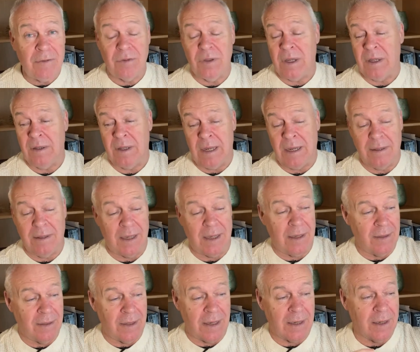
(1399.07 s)

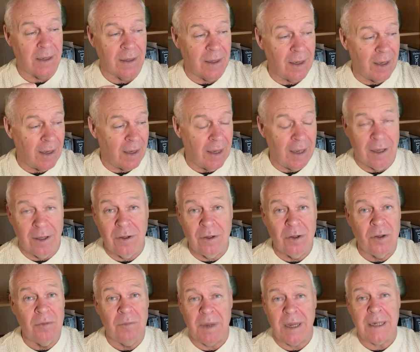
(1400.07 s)
they can get ill
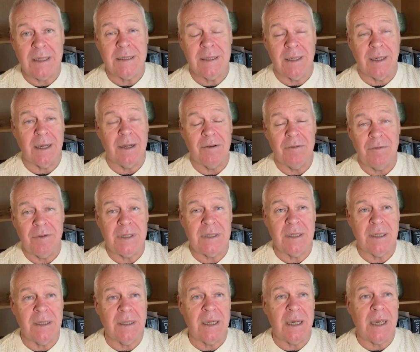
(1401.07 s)
mentally and
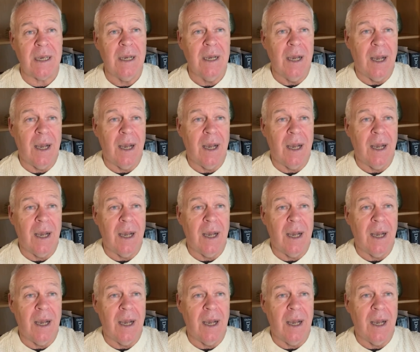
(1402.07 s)
physically,